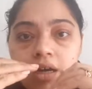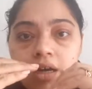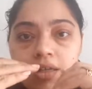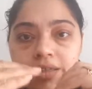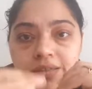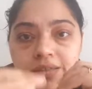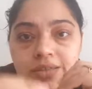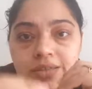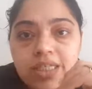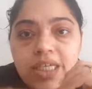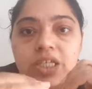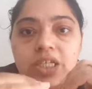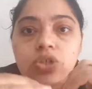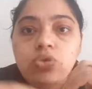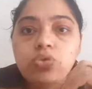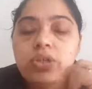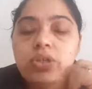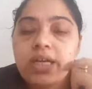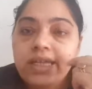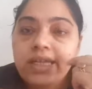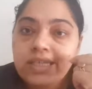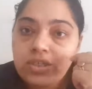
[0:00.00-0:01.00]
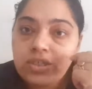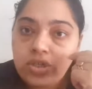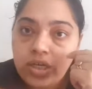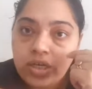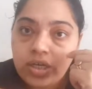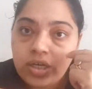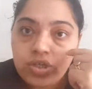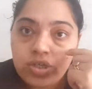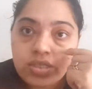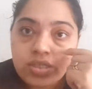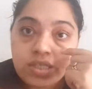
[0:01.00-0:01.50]
stick to the
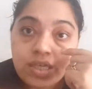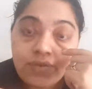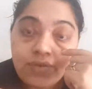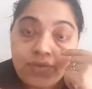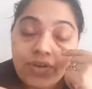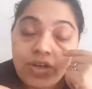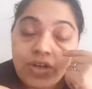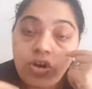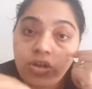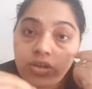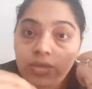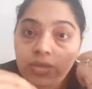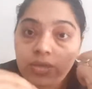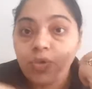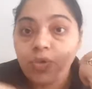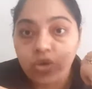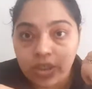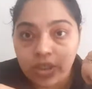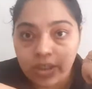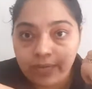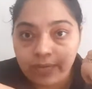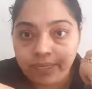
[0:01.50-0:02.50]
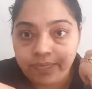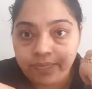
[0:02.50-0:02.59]
instructions given on the board.